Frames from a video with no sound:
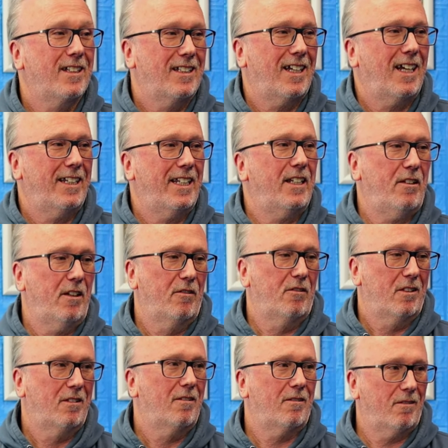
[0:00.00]
i.e.
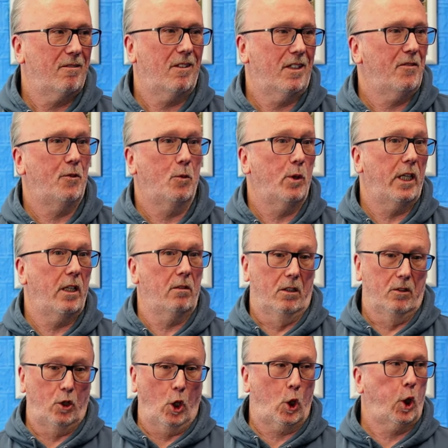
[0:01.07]
if you will,
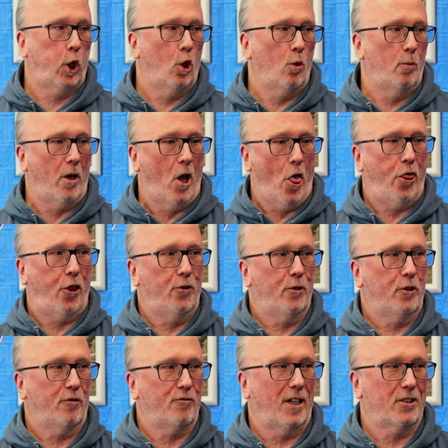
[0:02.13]
the club through
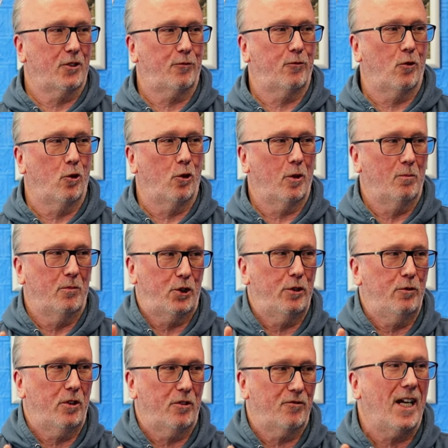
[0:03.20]
the fans forum
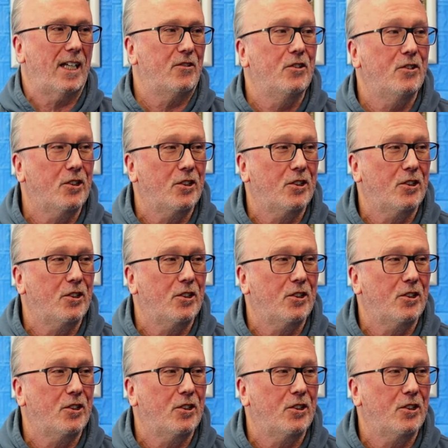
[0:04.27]
to the fans.